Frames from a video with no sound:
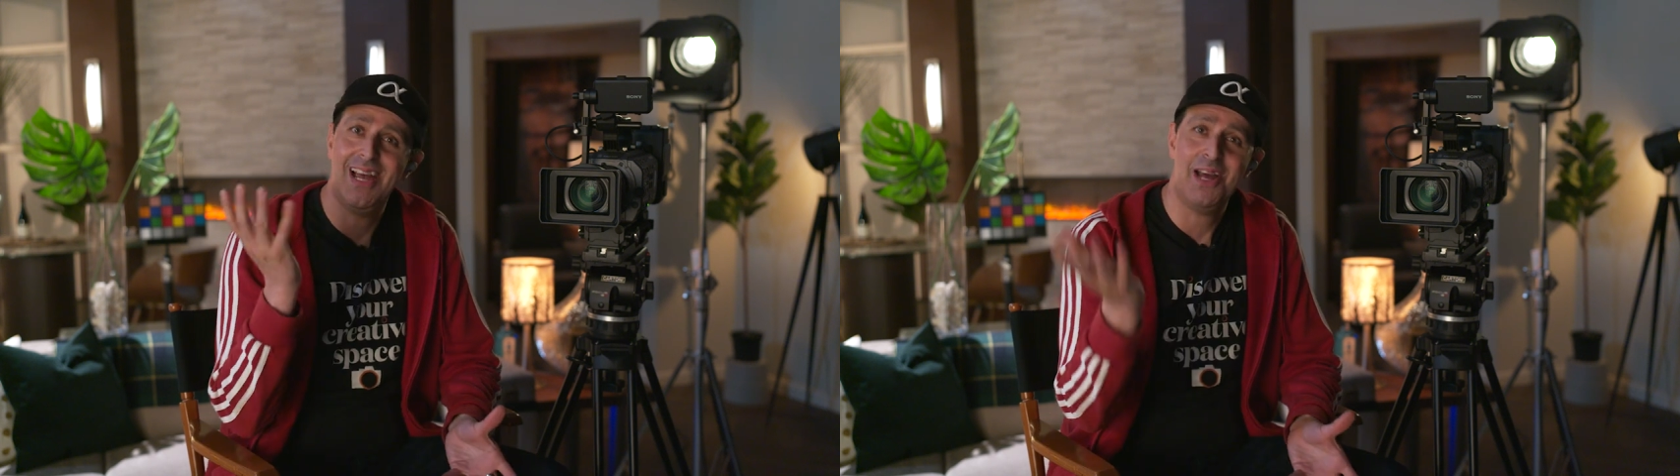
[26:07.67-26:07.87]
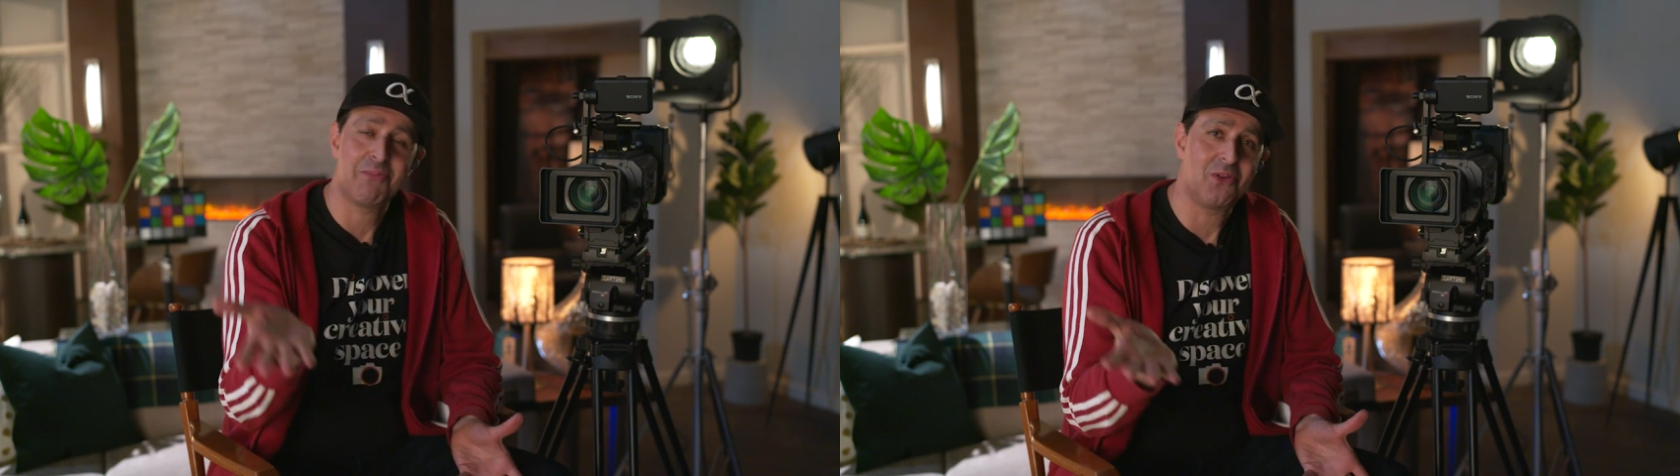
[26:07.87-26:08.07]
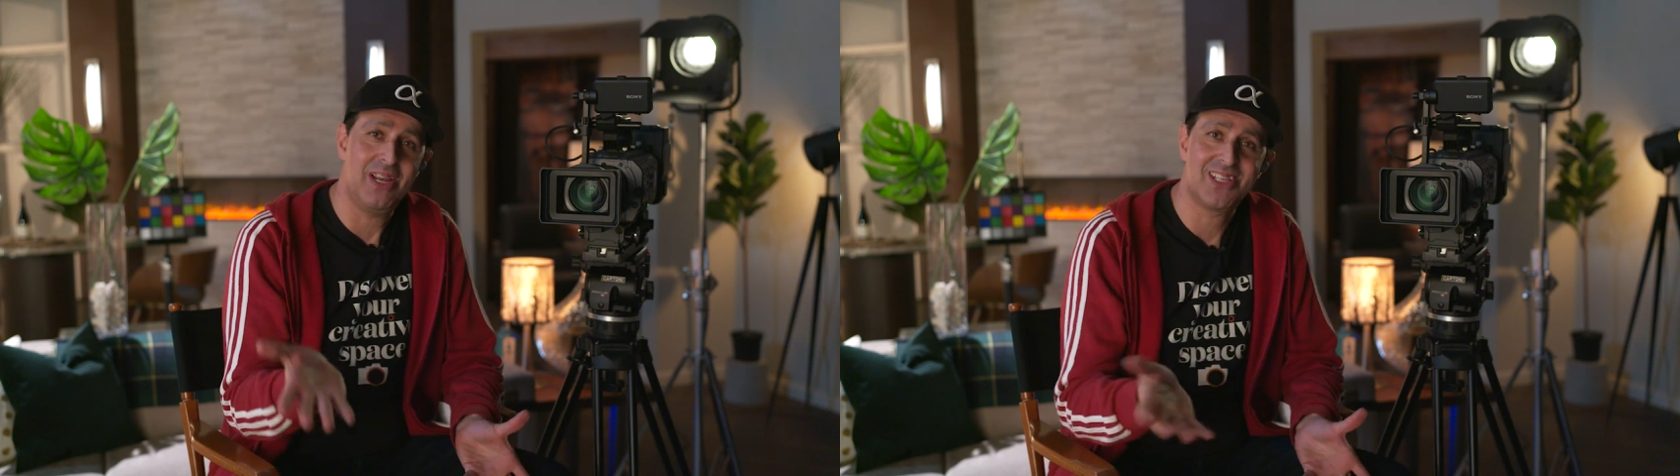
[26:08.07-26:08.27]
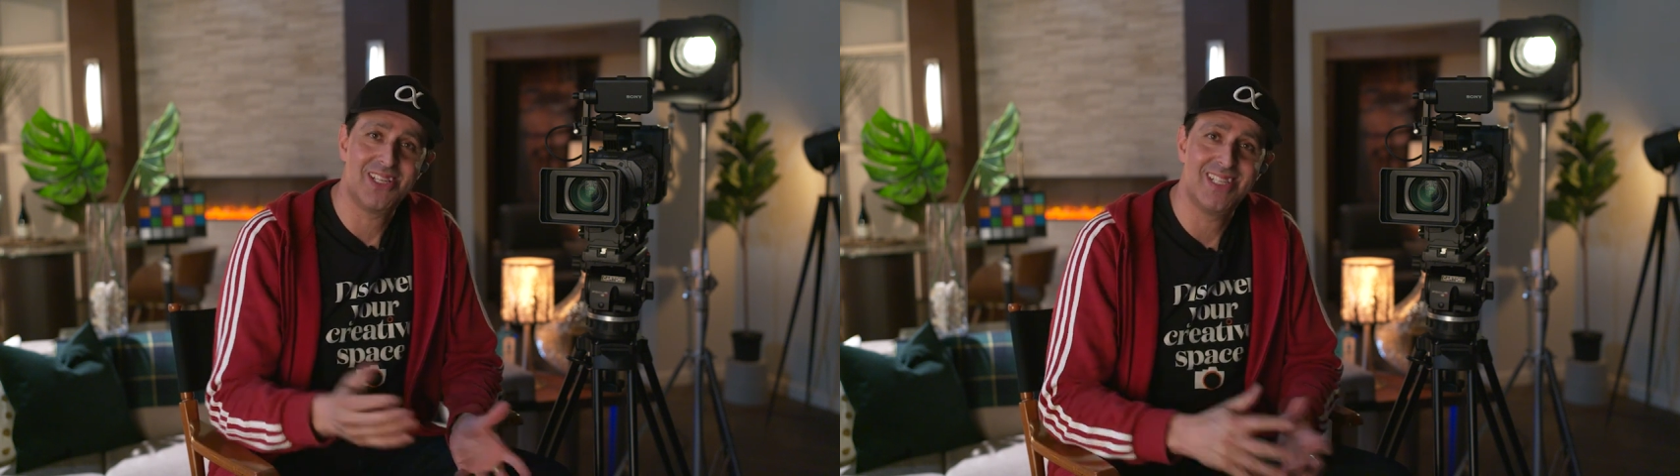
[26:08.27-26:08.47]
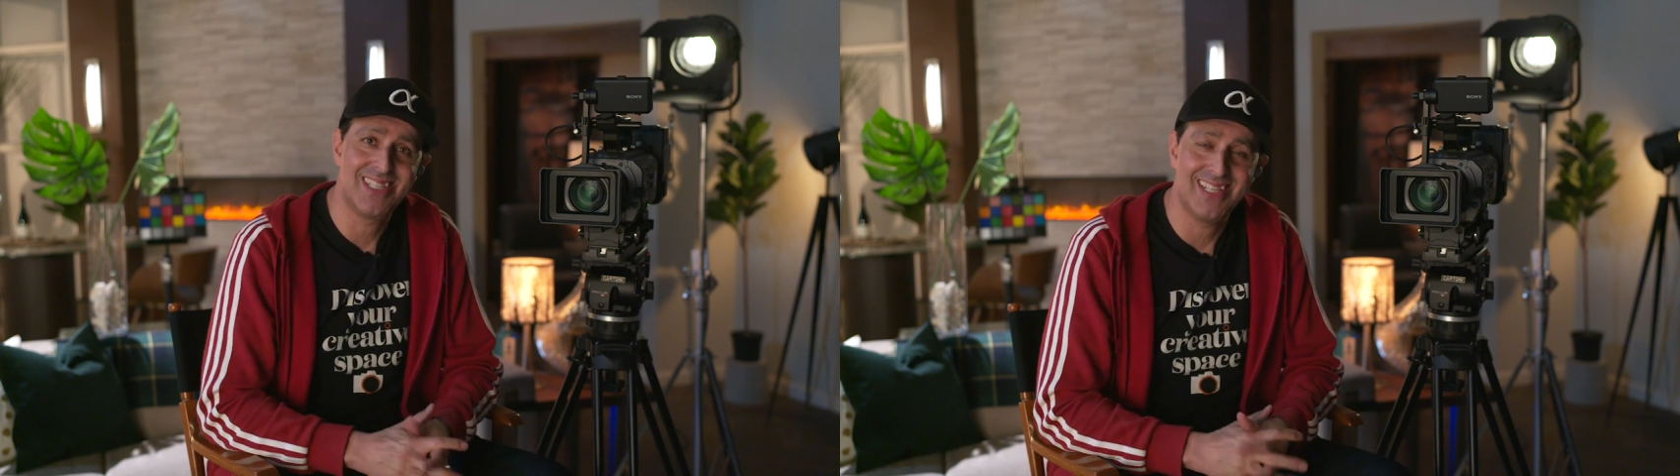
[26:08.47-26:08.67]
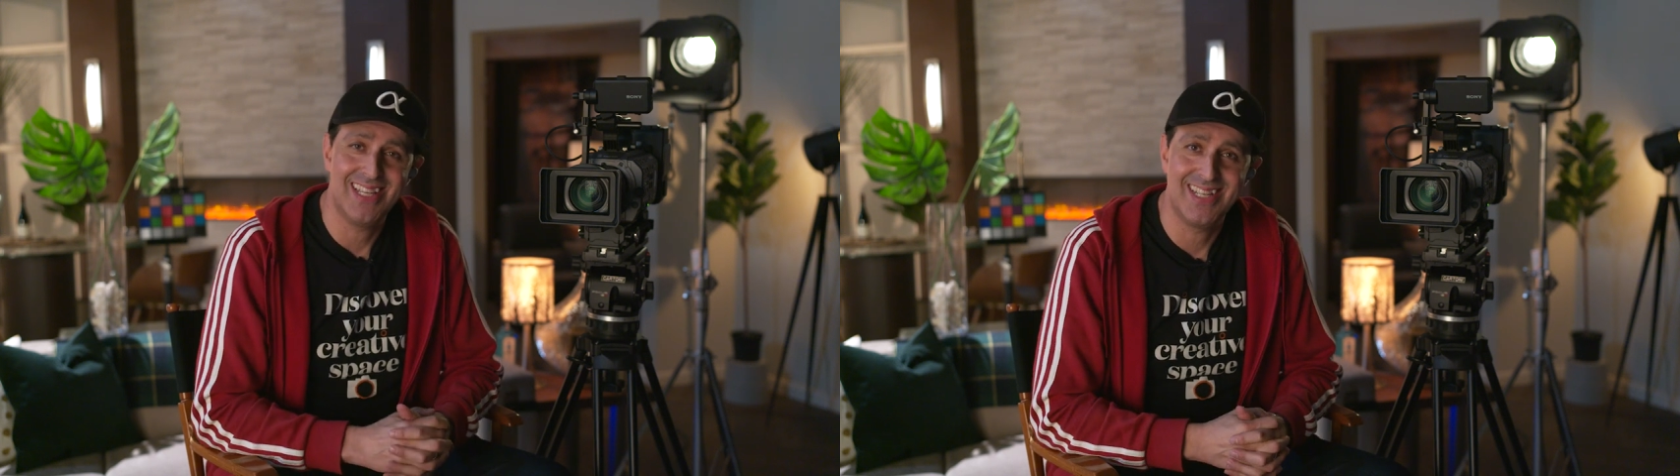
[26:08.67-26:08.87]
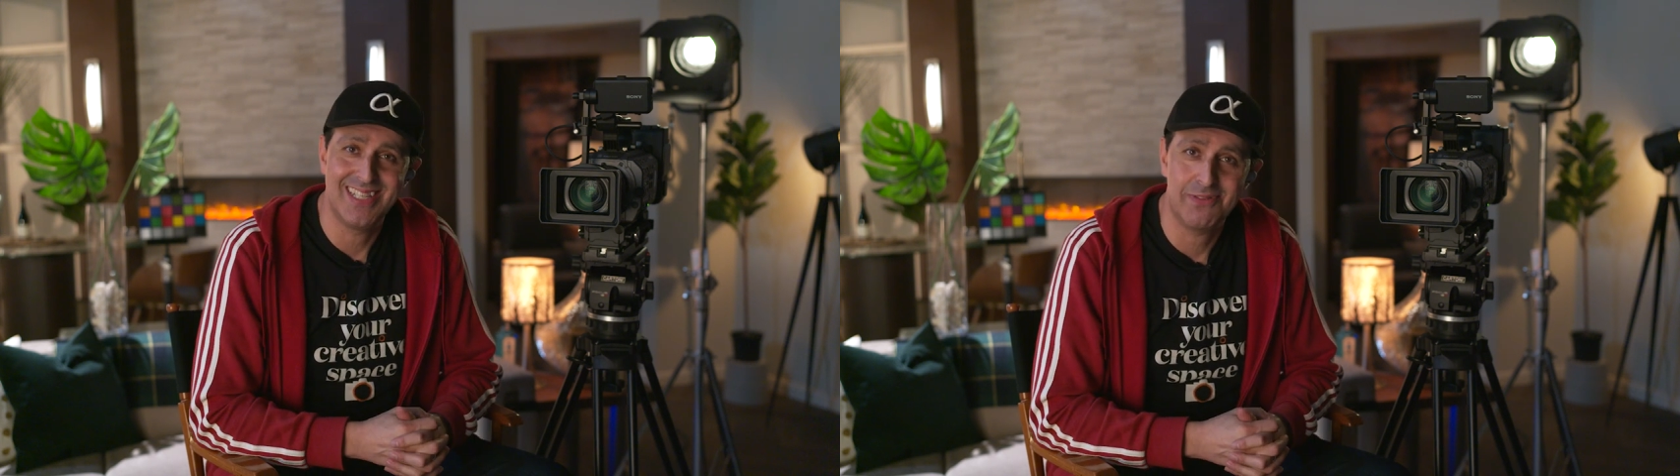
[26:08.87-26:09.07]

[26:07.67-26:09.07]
operations and